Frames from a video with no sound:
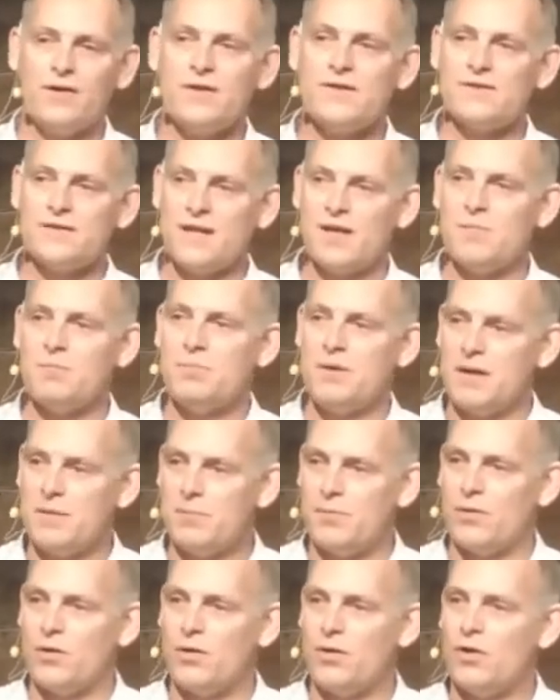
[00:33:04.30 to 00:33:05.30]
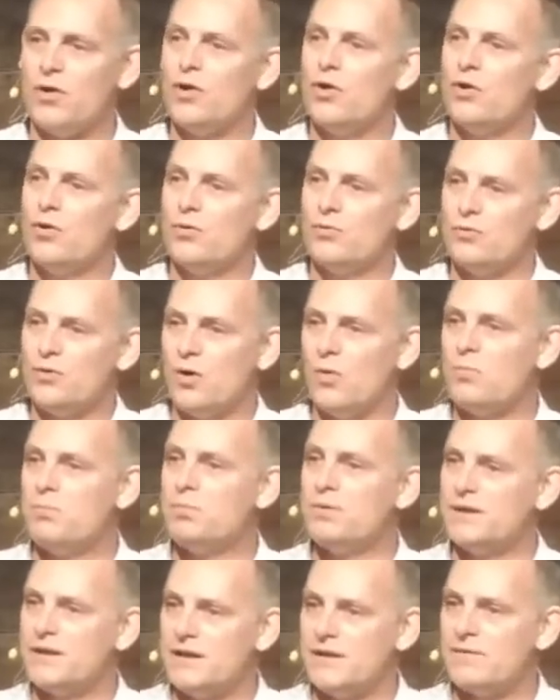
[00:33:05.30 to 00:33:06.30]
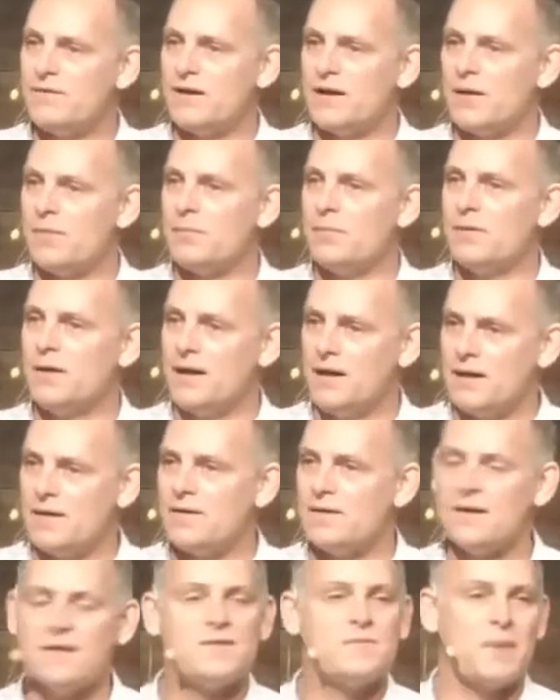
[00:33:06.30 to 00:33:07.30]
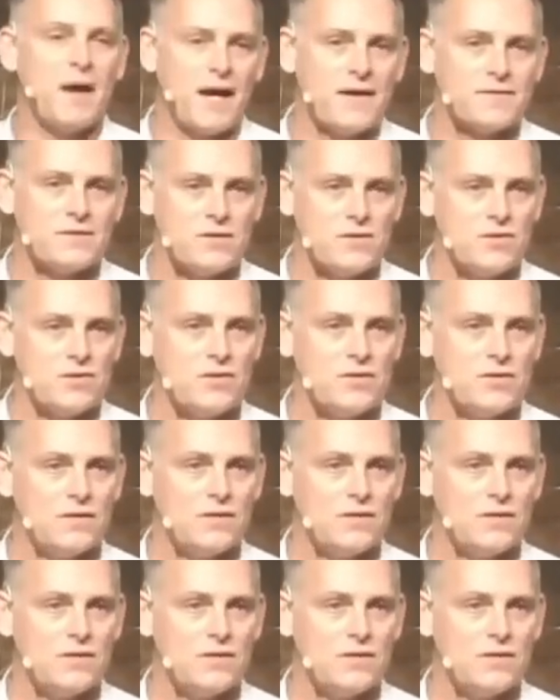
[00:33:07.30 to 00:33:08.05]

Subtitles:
same people who don't believe in him in this passage.